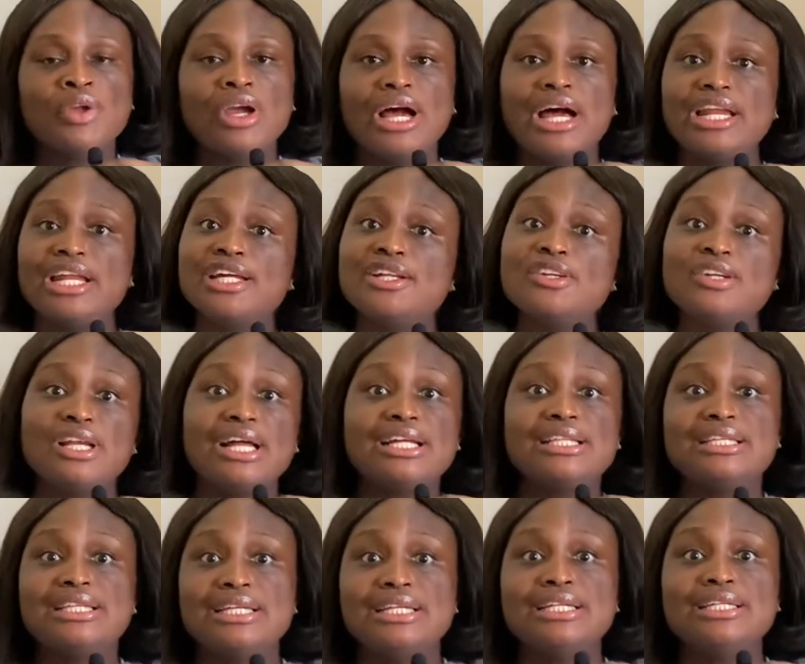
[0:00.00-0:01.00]
And
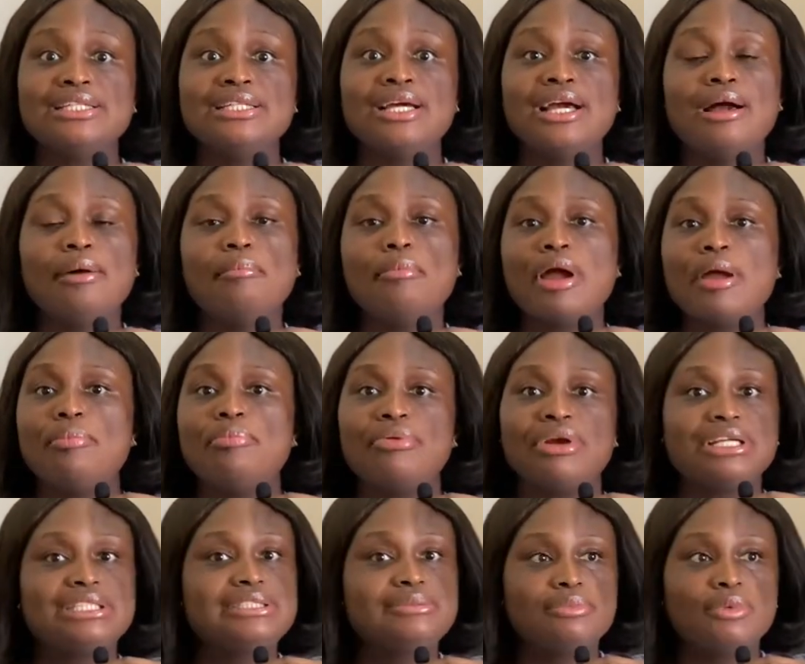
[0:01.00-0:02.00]
another thing, my
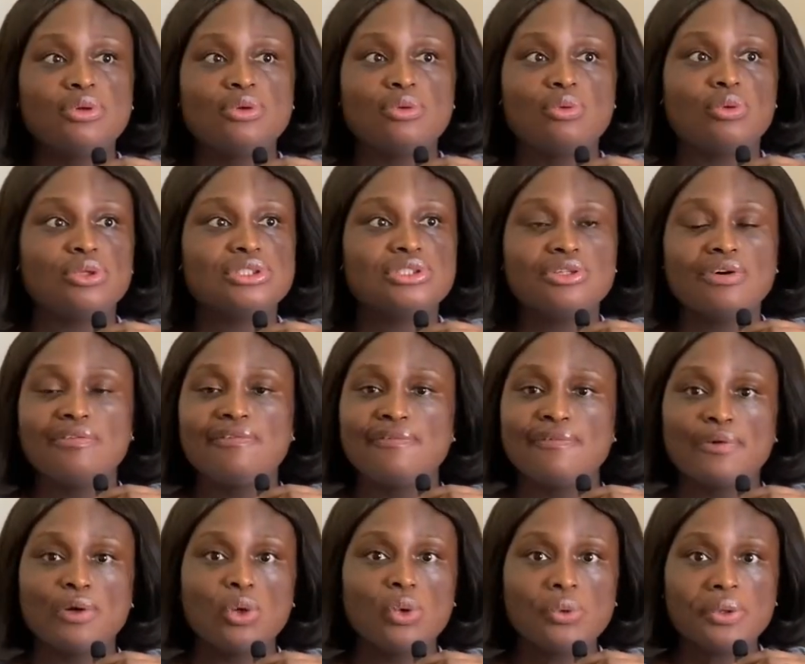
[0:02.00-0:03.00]
breast milk was not
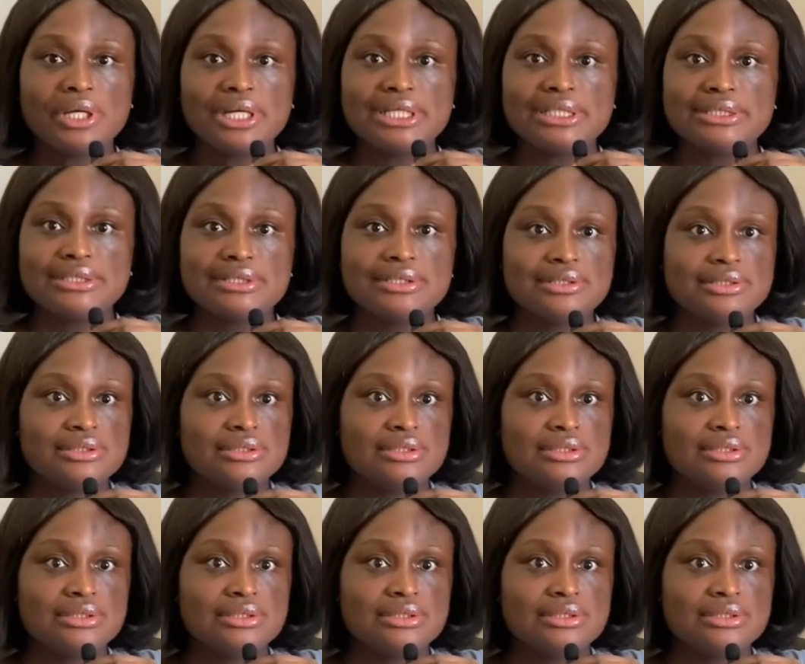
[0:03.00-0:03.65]
flowing.